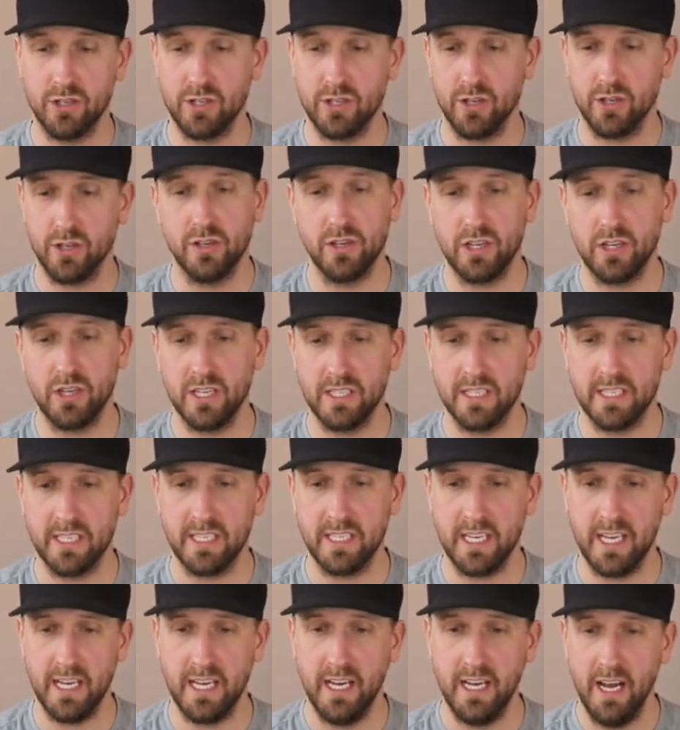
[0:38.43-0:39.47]
So you can
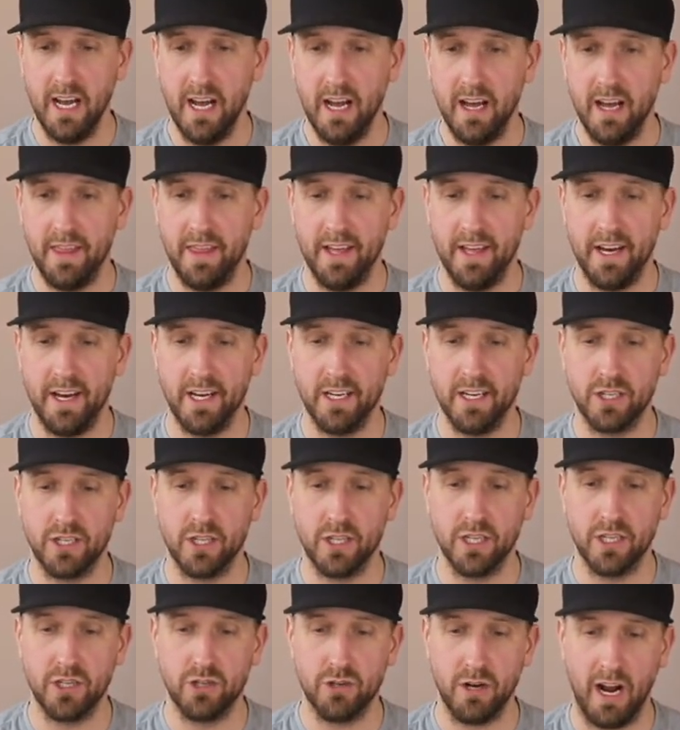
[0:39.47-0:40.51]
see
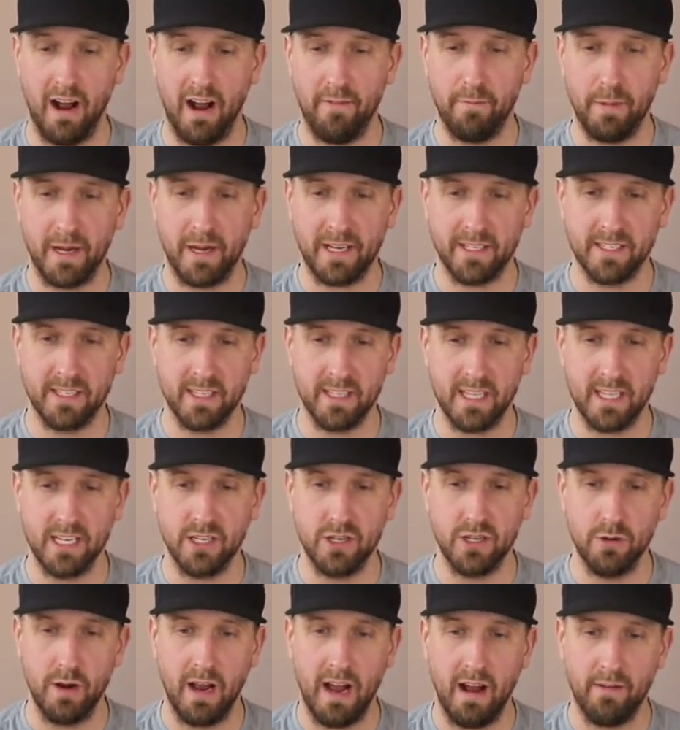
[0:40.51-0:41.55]
the draft picks that they
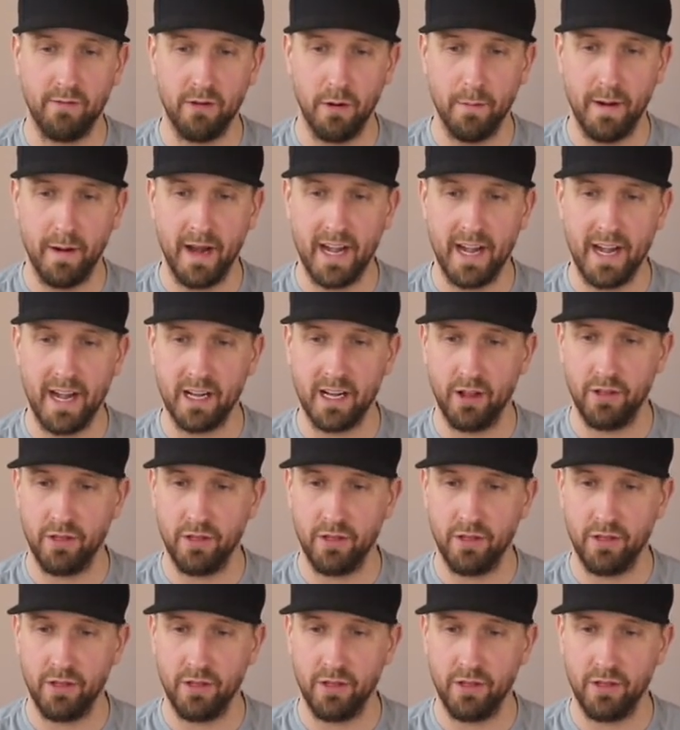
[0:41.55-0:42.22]
do have remaining,